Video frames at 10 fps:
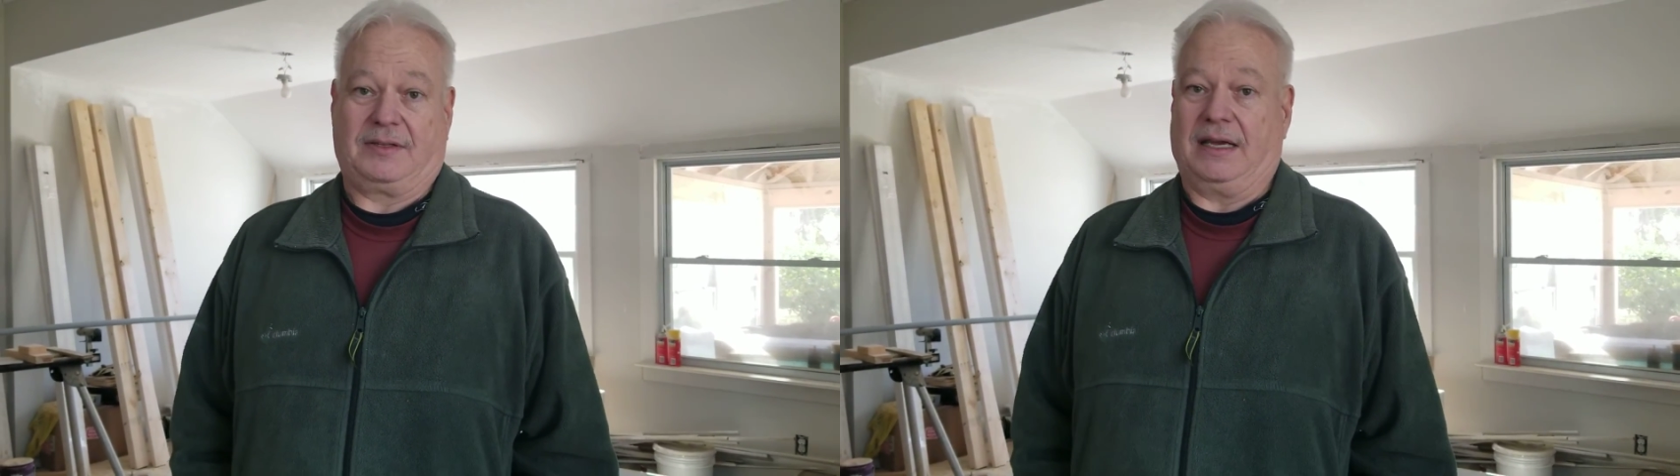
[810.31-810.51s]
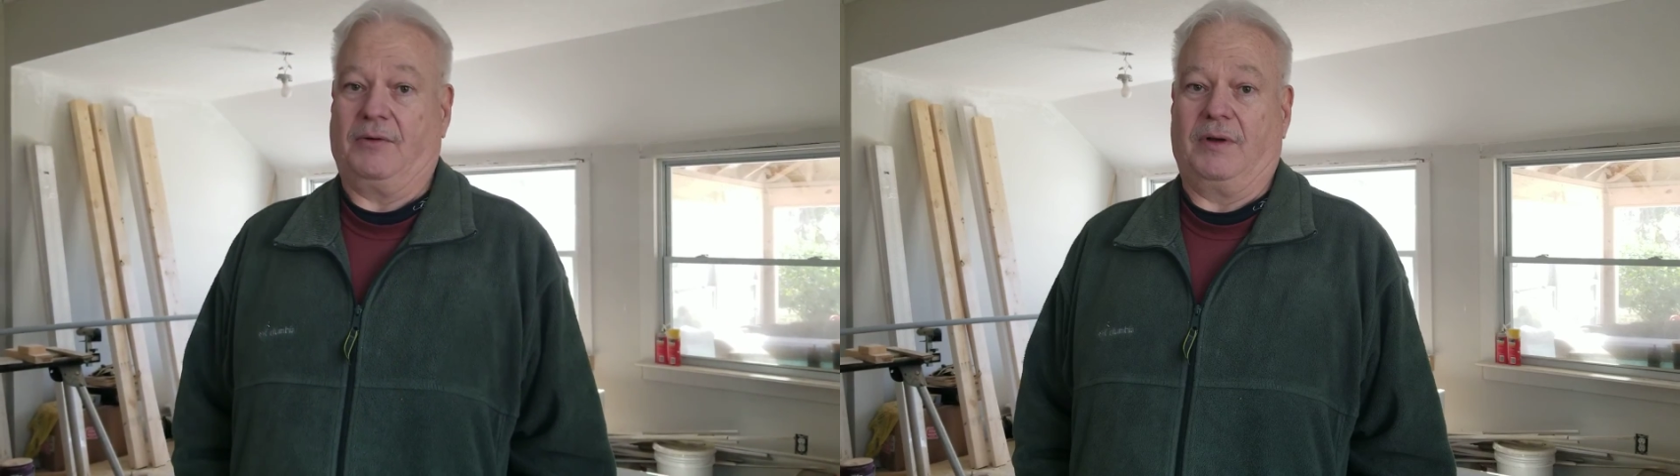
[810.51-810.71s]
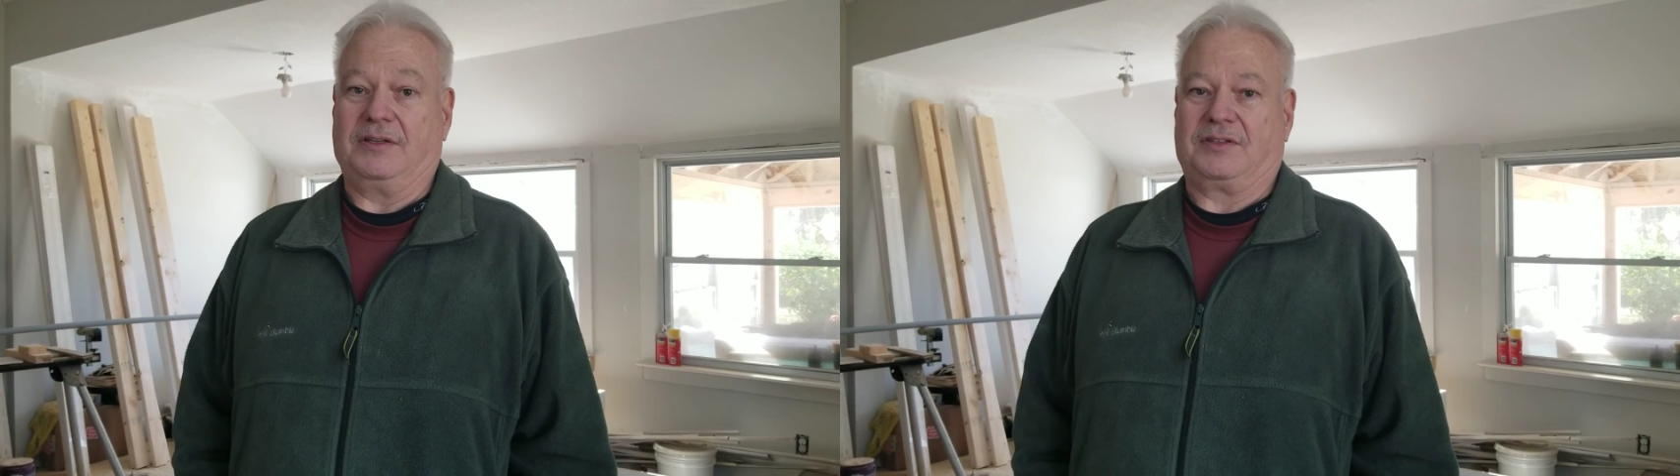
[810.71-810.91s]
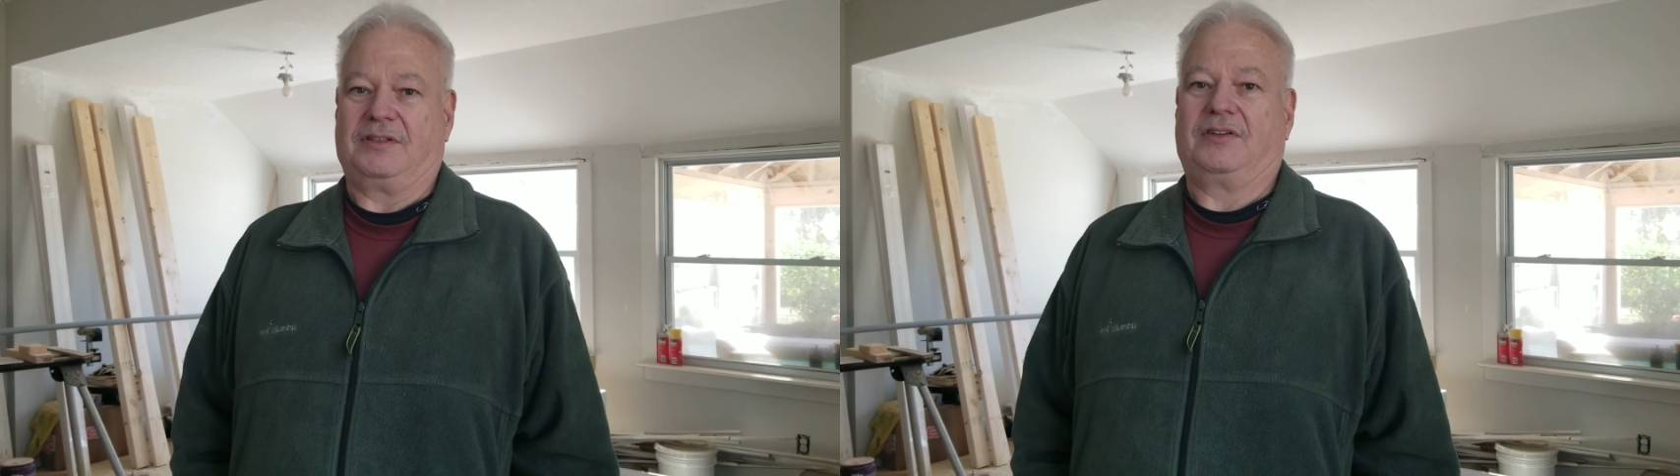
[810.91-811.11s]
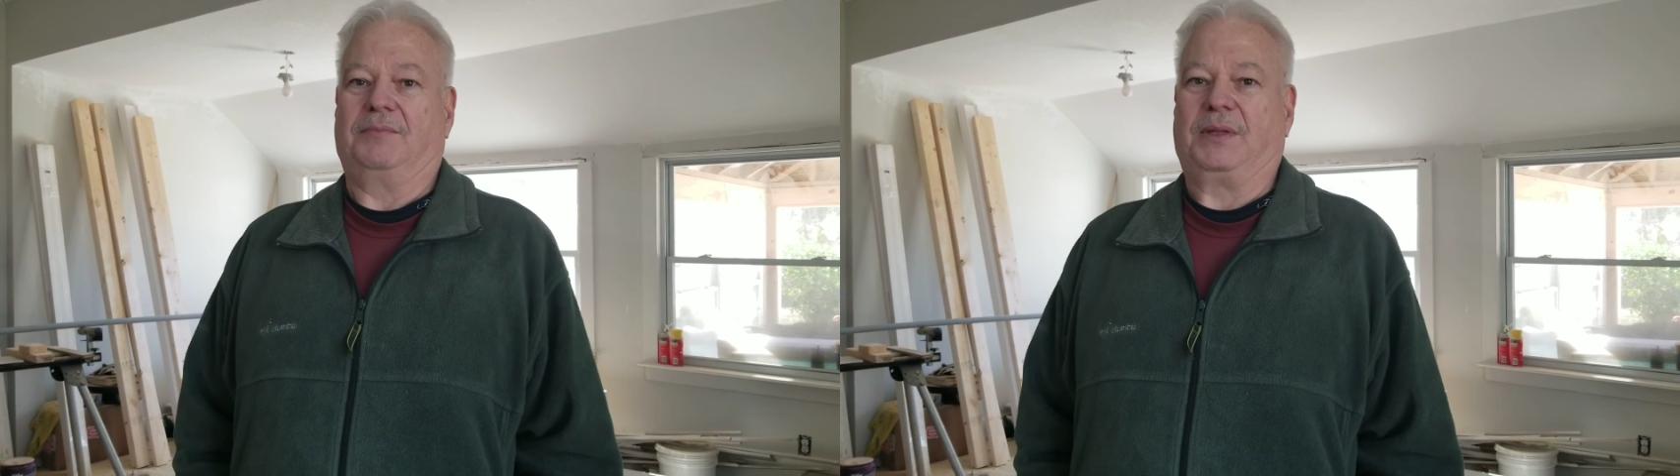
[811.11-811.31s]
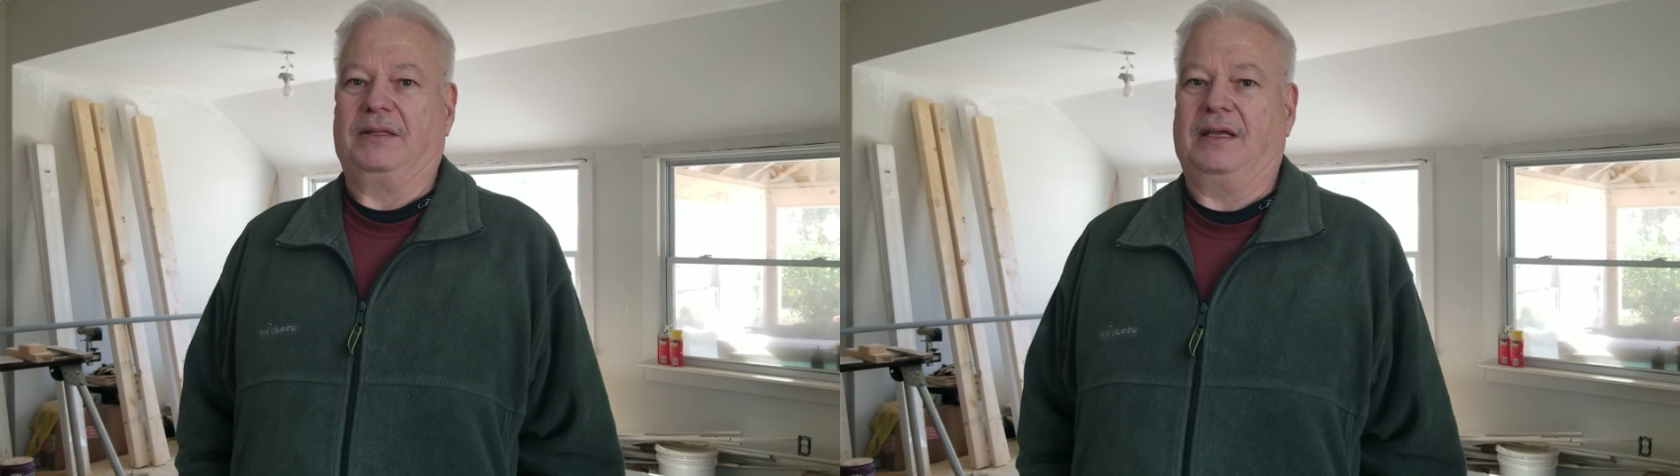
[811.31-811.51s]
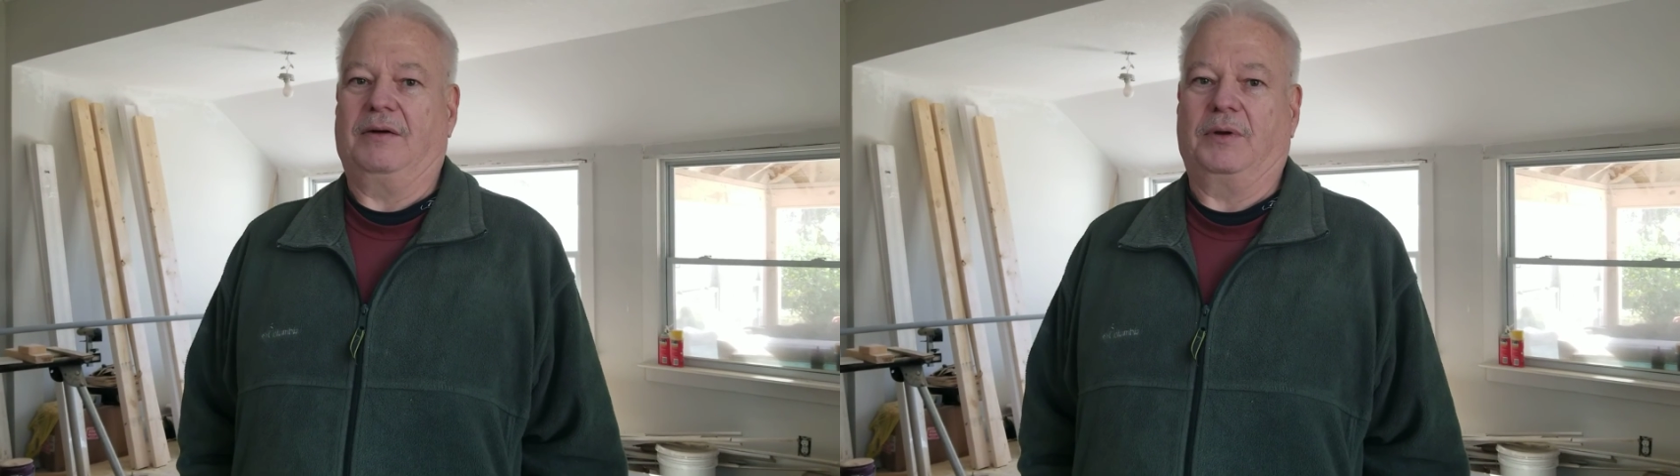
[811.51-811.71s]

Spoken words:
that wasn't something that